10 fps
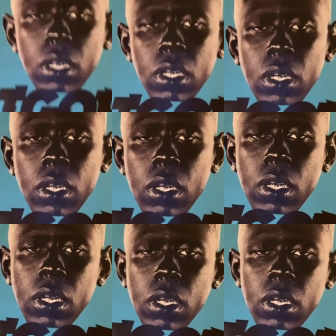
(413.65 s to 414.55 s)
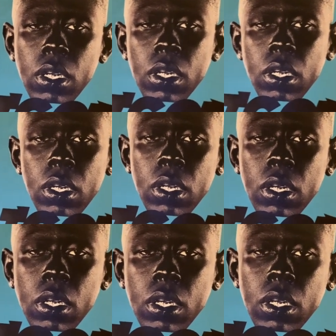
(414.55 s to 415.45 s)
In my opinion, his older
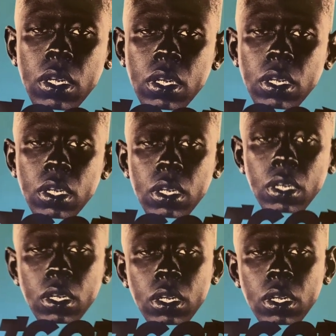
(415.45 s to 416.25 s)
stuff is